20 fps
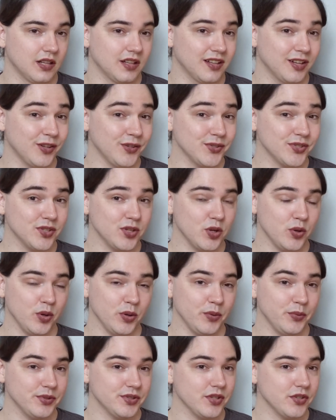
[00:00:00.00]
Also, it
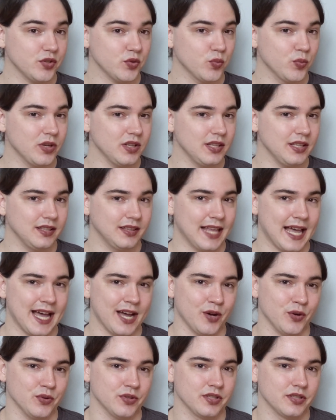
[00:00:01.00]
was just really
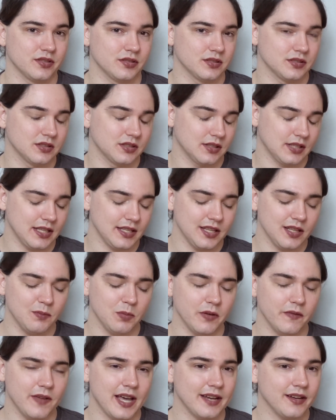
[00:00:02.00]
loud. They did
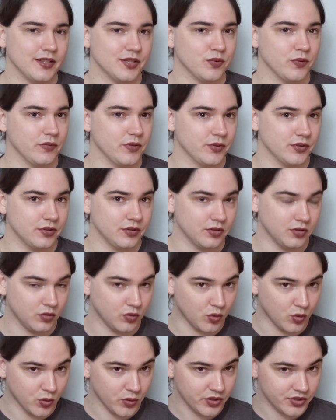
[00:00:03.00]
provide us with those little
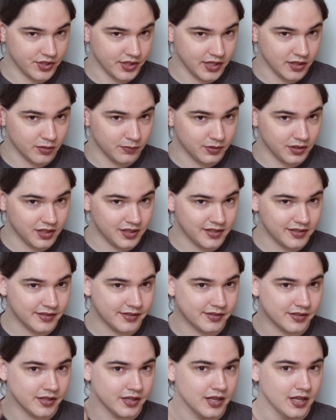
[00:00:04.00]
orange
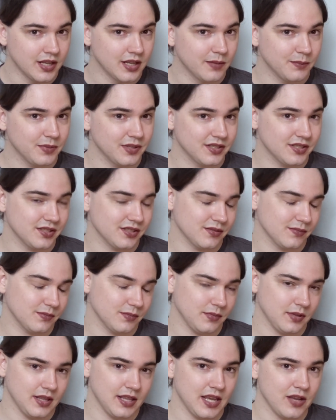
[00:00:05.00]
earplugs, but
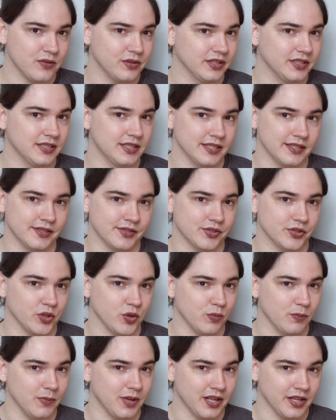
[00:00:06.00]
they only did so
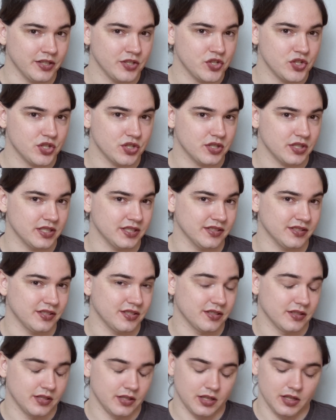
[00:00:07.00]
much, and
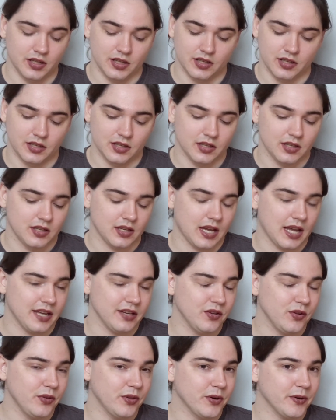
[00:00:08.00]
I
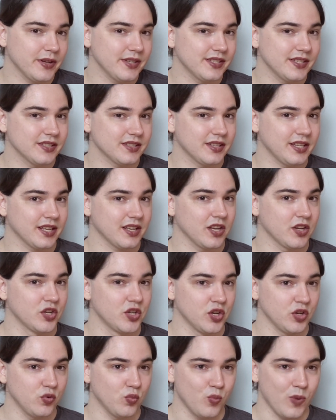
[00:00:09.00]
know there isn't like a
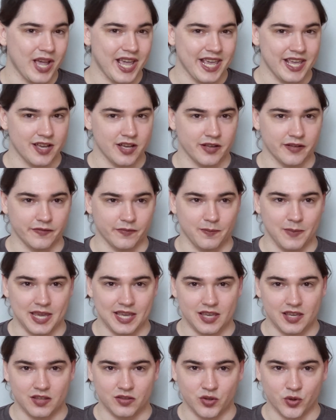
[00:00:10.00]
good way of
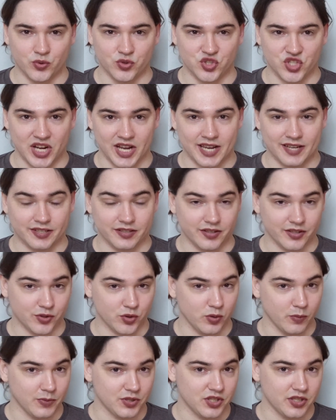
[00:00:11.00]
making those giant
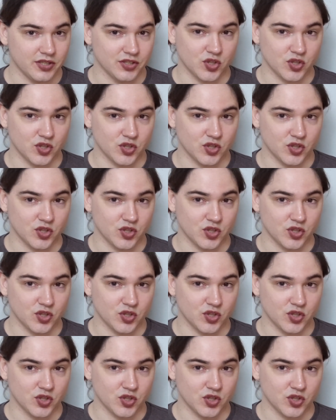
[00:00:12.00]
industrial machines